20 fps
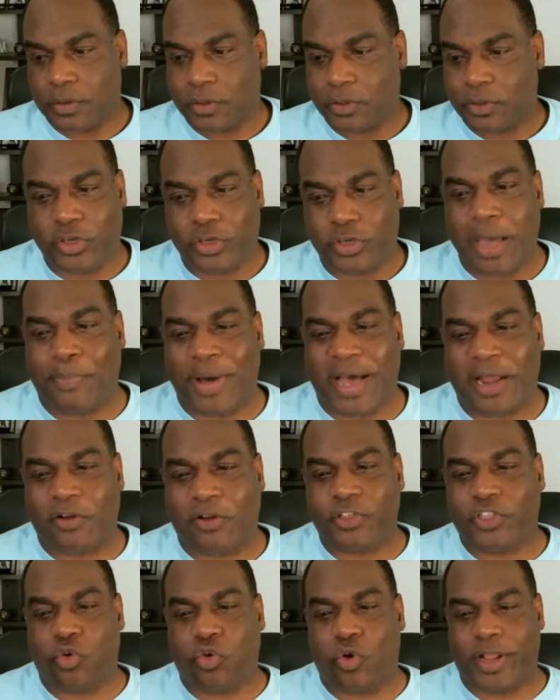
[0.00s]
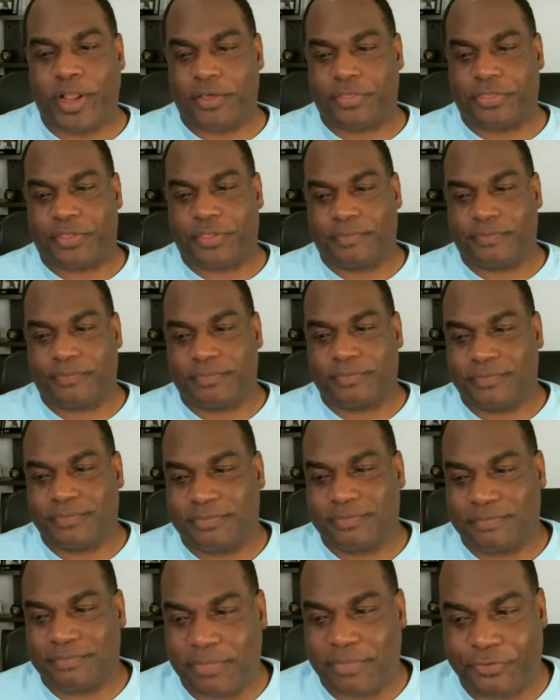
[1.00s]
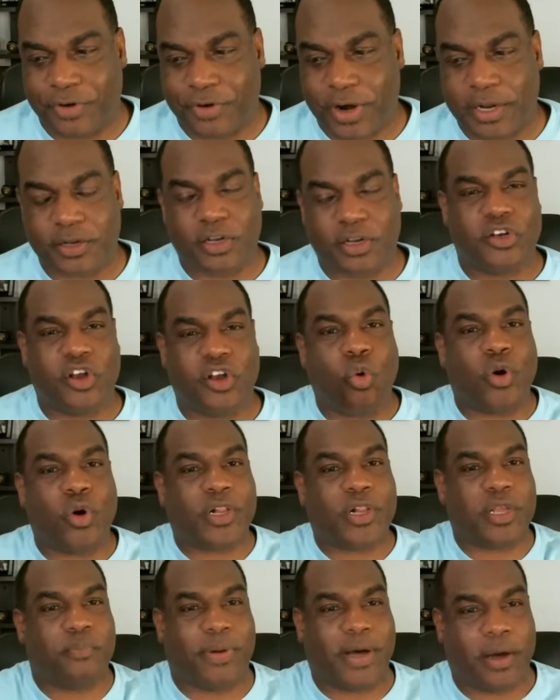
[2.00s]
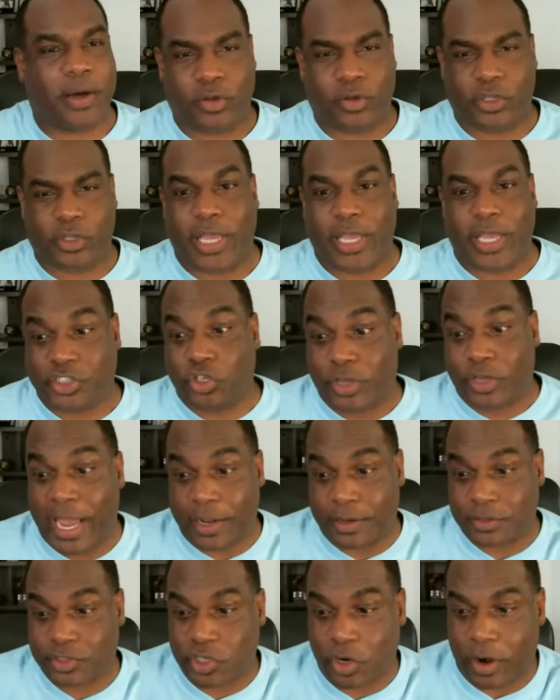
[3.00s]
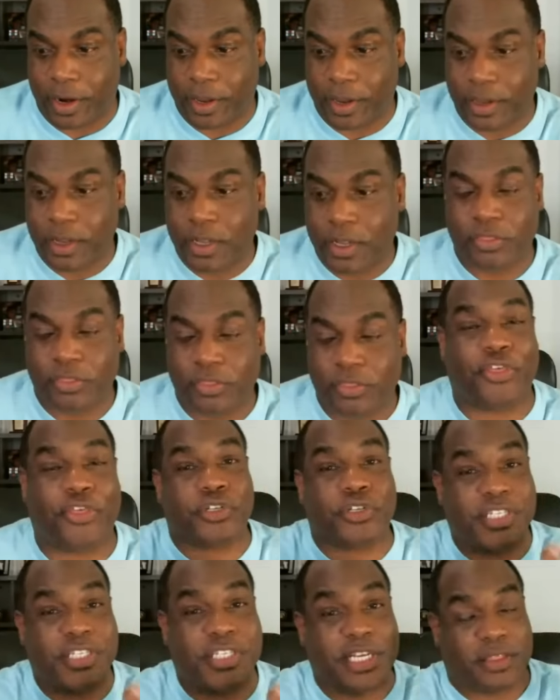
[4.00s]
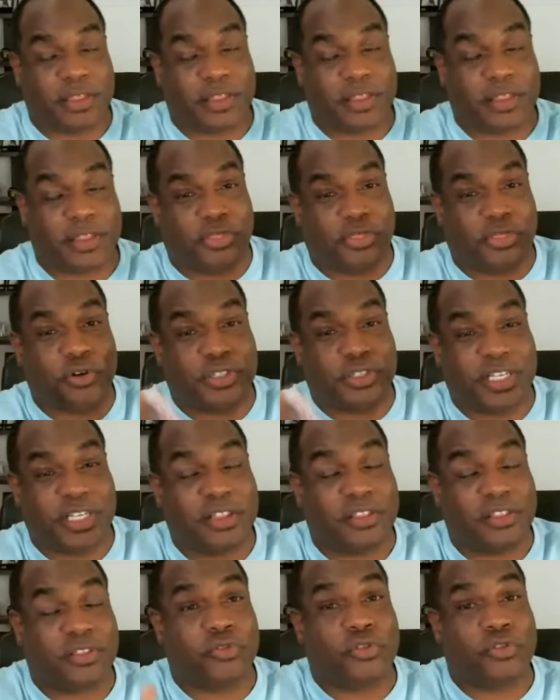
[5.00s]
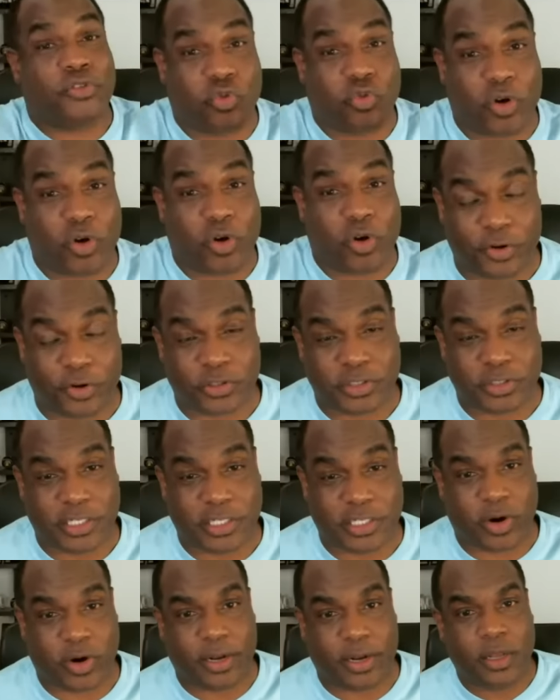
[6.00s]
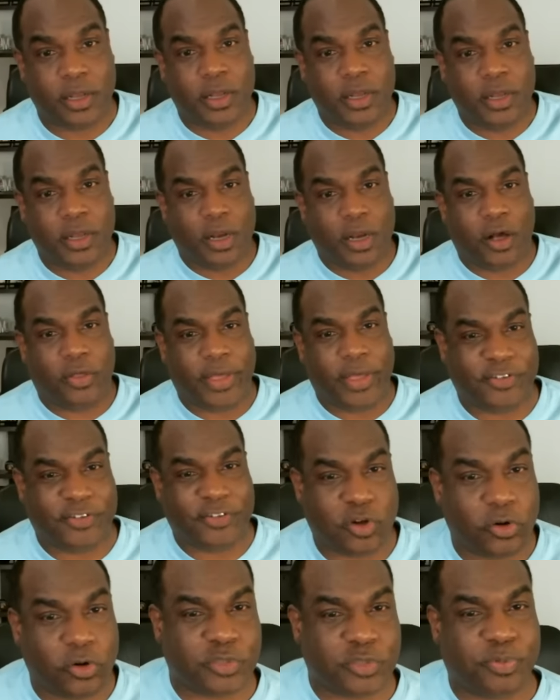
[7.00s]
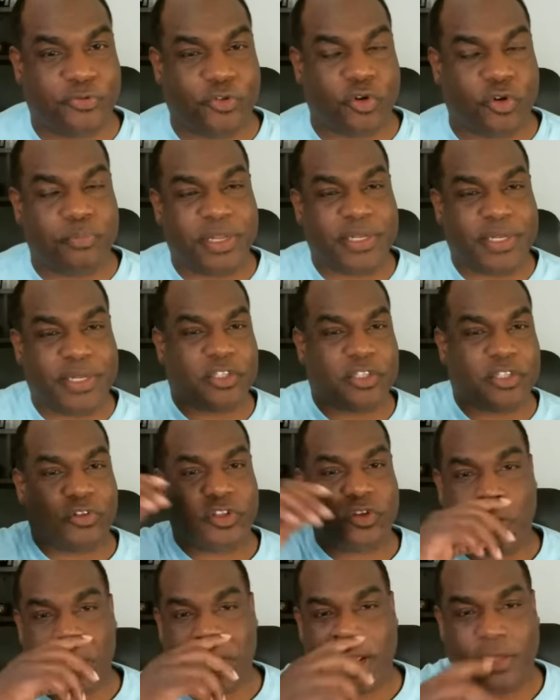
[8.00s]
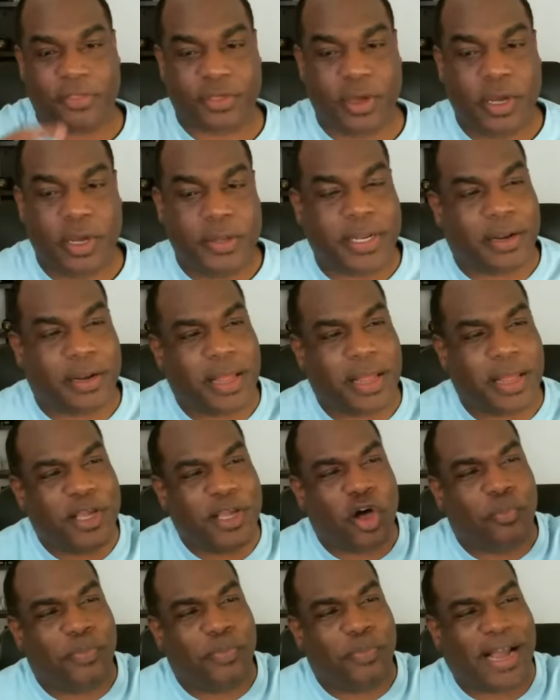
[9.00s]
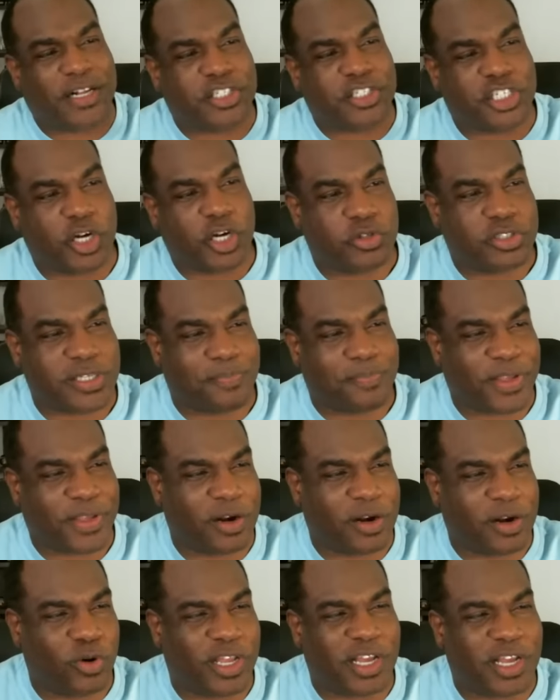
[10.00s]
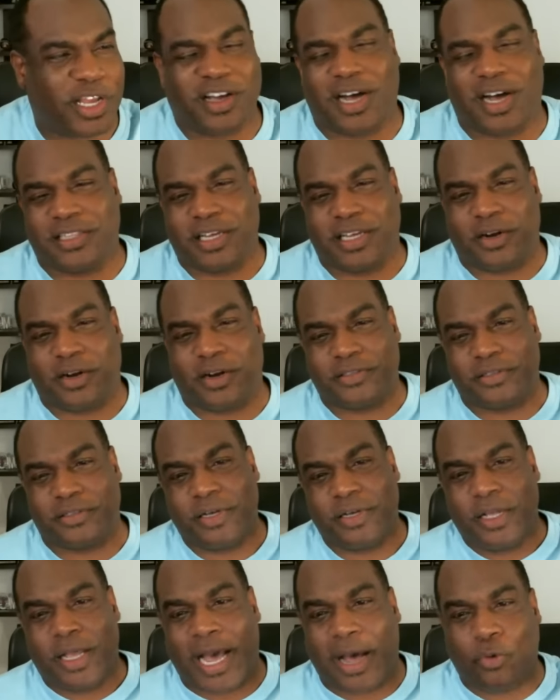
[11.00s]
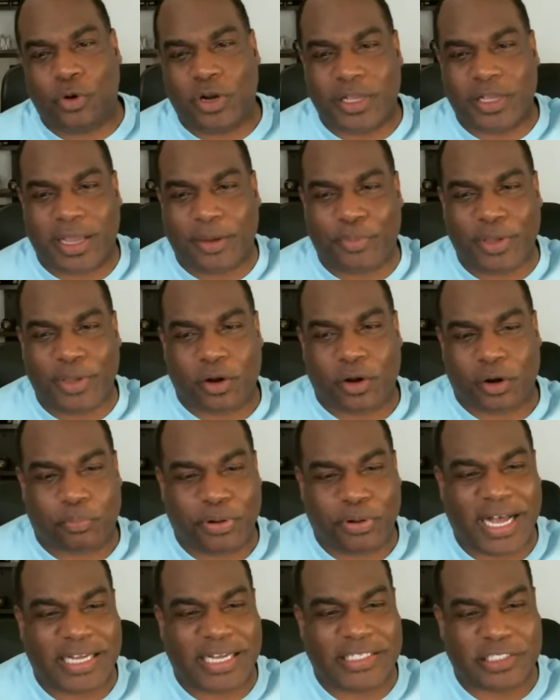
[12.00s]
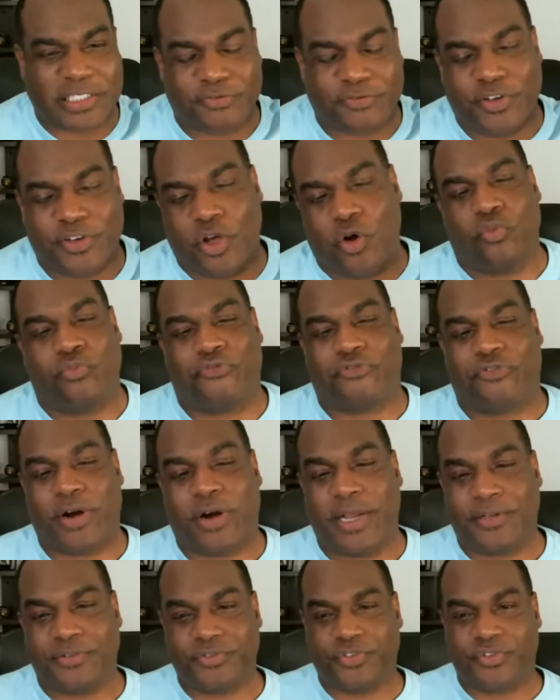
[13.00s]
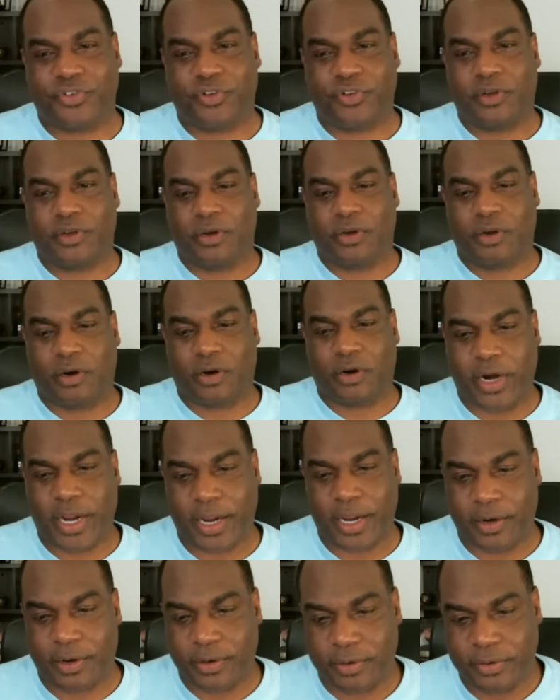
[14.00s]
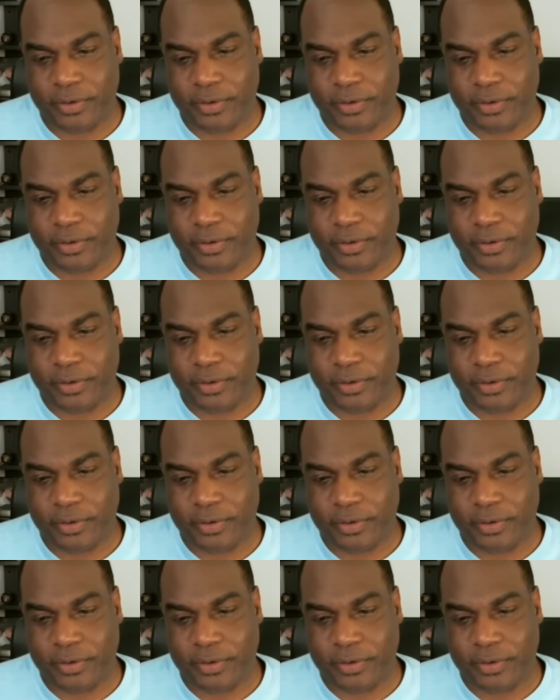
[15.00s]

you can't buy it on the 20th, my friend. No one can buy. Oh, yes, you can. Sorry, the 13th. It's the 13th through the 21st. That's right. As long as it's before midnight on the 20th. Now, let me go back and show something. I don't want to get caught there, and I want to be on a positive note, friends. All right.